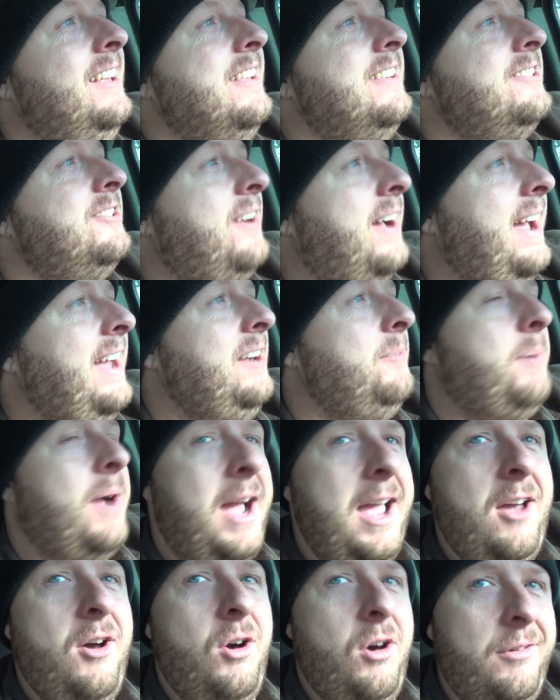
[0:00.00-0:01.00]
So I had to
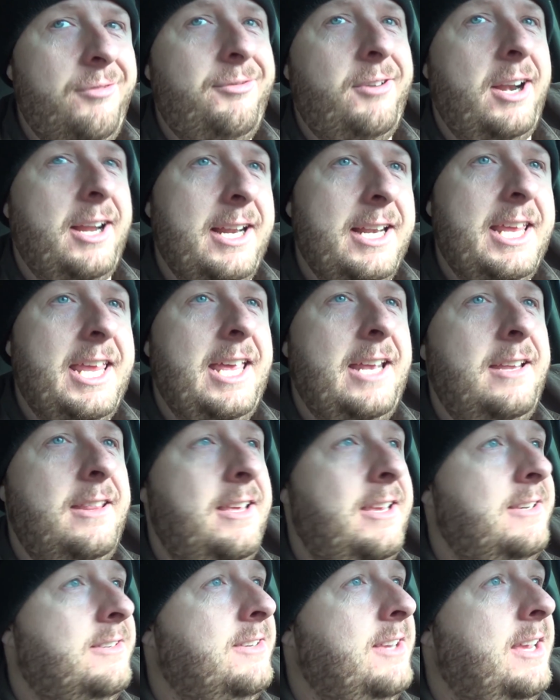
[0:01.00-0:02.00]
buy a whole friggin' kit of
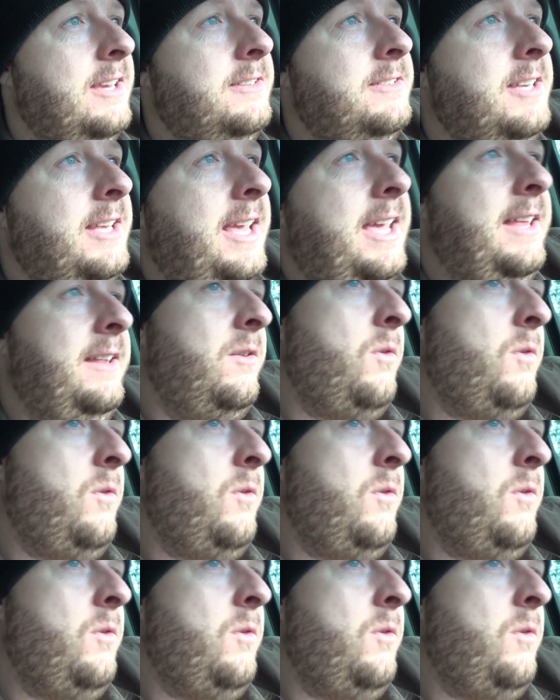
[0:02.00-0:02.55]
these things to get